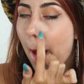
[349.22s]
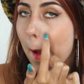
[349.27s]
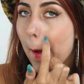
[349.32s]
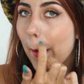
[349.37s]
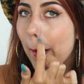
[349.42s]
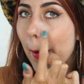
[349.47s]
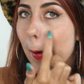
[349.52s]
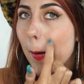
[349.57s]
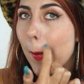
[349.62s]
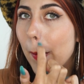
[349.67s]

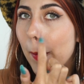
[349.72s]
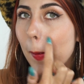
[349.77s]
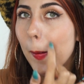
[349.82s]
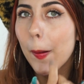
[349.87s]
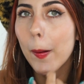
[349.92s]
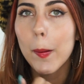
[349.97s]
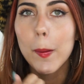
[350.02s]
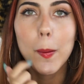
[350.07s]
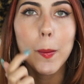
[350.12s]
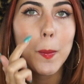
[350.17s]
Getting a
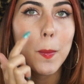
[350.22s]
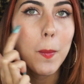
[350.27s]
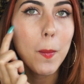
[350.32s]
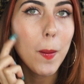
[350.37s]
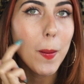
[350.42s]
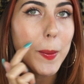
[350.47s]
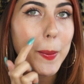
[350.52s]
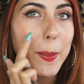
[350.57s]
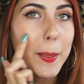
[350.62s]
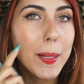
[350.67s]
little
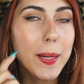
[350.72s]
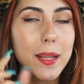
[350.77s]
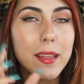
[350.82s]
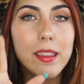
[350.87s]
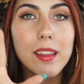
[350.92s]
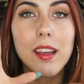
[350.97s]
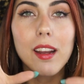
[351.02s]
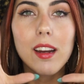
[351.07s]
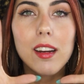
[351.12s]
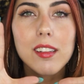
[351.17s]
shorty
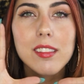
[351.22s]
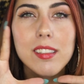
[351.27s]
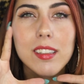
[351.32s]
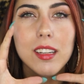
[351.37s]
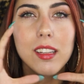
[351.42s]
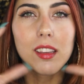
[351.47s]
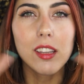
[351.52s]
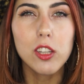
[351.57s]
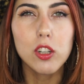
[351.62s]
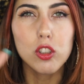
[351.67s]
there. It's like
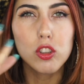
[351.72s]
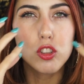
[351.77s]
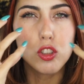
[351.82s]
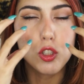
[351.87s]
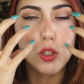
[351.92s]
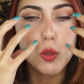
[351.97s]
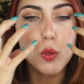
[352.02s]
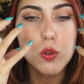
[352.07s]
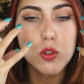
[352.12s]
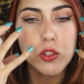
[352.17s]
a little
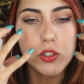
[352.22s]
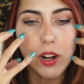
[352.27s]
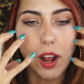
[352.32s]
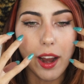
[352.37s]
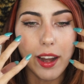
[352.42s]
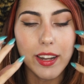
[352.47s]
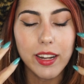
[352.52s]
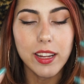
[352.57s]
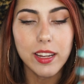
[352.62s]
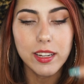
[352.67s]
too
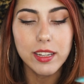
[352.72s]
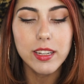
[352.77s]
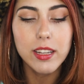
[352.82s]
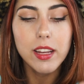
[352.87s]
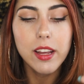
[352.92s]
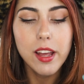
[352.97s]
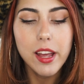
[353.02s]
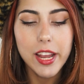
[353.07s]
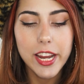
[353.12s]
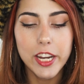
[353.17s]
shiny
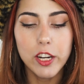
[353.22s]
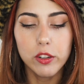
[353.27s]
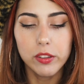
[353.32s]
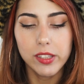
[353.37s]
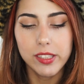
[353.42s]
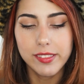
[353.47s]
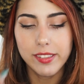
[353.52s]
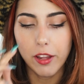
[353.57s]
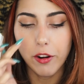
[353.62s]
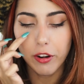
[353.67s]
here in
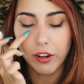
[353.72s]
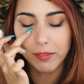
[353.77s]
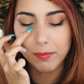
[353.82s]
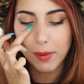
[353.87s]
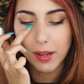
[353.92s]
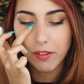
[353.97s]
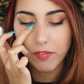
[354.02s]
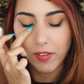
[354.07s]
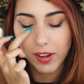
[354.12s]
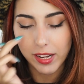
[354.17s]
the center of
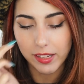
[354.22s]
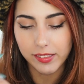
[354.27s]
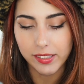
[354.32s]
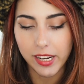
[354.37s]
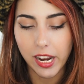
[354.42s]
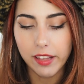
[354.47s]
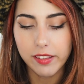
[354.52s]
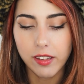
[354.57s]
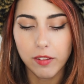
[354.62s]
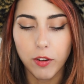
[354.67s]
my face. And
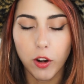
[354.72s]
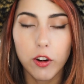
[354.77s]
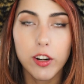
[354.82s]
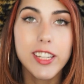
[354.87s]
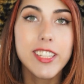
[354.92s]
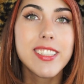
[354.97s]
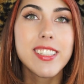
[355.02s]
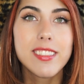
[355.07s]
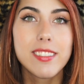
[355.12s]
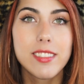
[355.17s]
as I've already
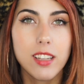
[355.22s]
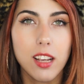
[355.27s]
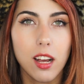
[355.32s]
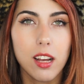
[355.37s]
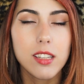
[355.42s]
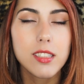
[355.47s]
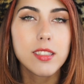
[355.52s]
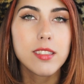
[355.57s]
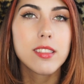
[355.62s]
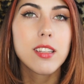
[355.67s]

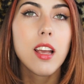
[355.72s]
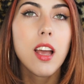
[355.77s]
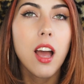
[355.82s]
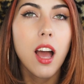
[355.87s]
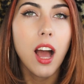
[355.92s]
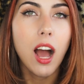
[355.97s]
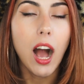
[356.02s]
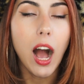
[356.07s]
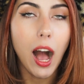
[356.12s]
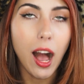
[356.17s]
discussed,
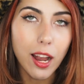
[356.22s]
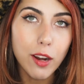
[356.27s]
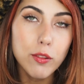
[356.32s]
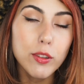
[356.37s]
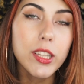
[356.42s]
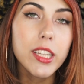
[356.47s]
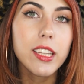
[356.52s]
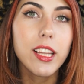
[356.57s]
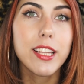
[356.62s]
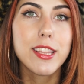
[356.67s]
I
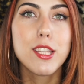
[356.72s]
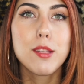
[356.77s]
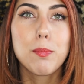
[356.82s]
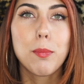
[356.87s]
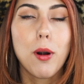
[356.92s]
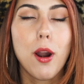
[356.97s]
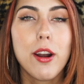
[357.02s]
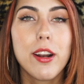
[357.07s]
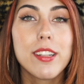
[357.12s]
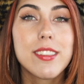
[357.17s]
really like this
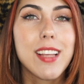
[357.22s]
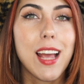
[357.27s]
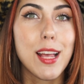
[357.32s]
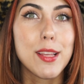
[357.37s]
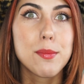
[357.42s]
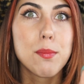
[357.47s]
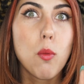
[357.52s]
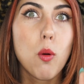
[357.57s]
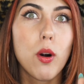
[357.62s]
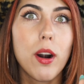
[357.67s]
product
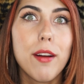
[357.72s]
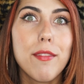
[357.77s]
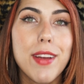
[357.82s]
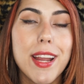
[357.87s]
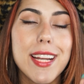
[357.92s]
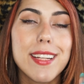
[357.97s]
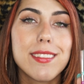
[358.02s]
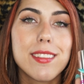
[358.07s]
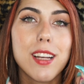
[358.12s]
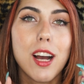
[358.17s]
as more of
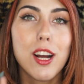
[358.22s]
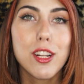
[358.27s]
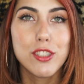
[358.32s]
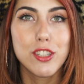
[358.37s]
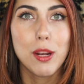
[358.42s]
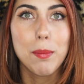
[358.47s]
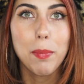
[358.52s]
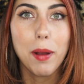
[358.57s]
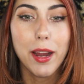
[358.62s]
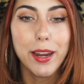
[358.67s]
a
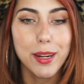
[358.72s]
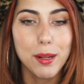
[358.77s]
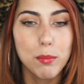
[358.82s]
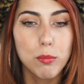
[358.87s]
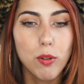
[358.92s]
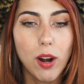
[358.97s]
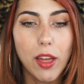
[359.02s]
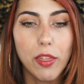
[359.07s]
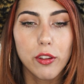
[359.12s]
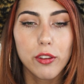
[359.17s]
touch-up item
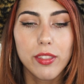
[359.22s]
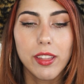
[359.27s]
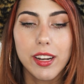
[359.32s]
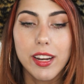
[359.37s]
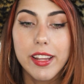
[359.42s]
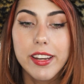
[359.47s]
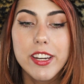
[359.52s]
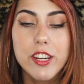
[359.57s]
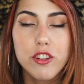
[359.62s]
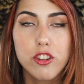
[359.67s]
rather than
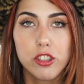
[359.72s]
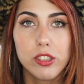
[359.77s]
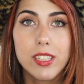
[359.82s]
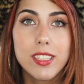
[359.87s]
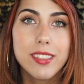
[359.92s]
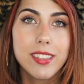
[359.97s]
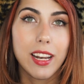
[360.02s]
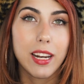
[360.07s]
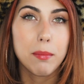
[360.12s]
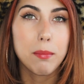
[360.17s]
initially
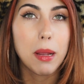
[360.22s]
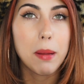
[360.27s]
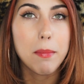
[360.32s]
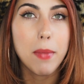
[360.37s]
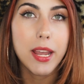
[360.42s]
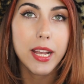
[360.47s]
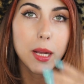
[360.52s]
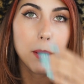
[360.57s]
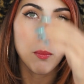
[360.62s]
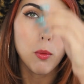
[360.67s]
setting my
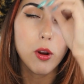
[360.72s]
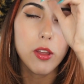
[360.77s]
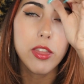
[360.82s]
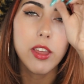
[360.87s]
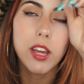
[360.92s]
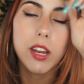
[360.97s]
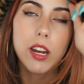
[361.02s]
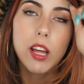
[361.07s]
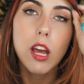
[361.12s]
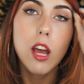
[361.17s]
makeup with
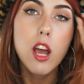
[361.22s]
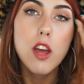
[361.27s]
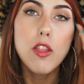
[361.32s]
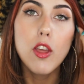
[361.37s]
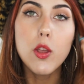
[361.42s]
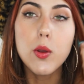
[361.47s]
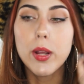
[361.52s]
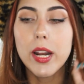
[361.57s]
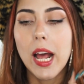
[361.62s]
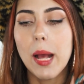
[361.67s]
it, though
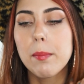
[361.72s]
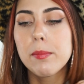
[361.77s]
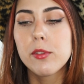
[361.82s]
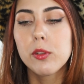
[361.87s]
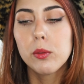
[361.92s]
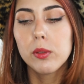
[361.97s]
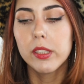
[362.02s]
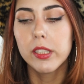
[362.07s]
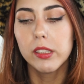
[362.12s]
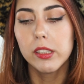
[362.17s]
you can
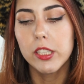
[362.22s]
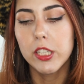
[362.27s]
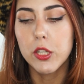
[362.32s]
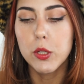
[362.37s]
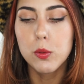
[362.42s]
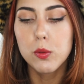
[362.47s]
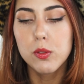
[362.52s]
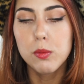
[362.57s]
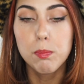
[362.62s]
absolutely use